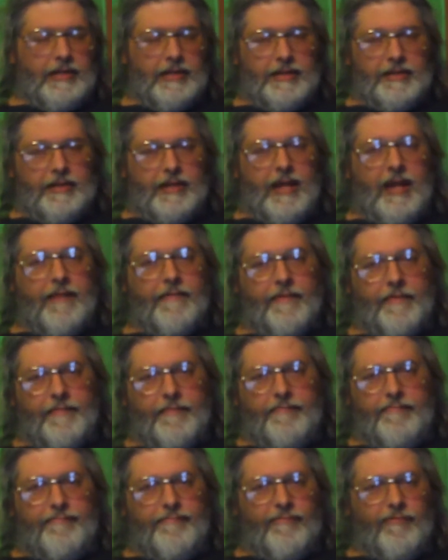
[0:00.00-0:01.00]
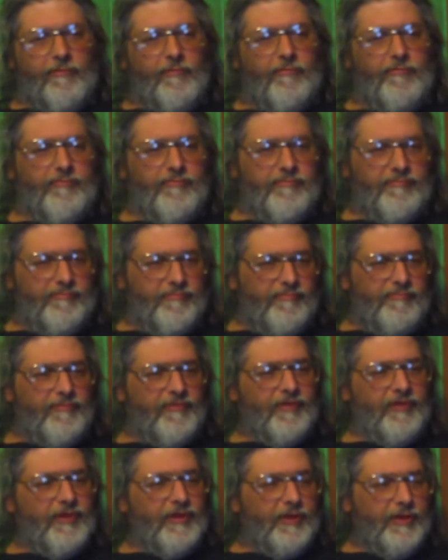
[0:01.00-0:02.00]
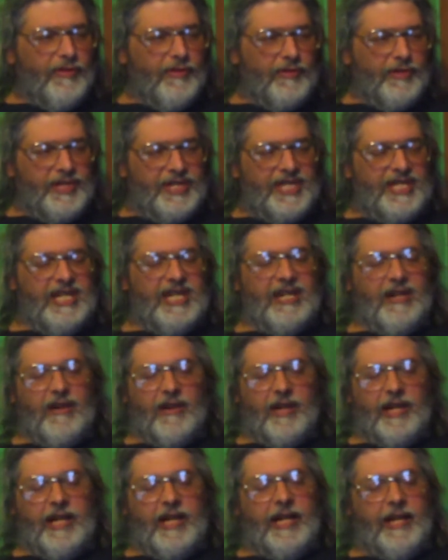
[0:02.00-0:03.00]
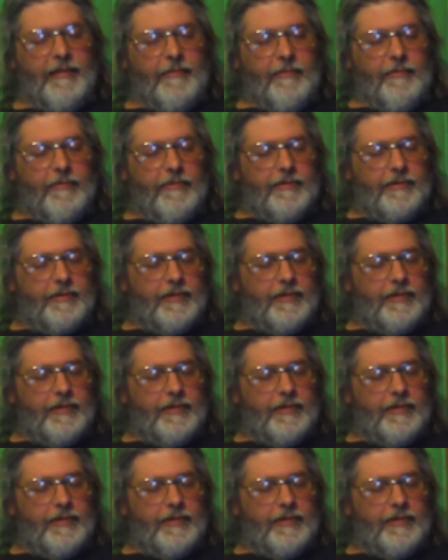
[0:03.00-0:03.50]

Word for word: doesn't have a seat on it anymore,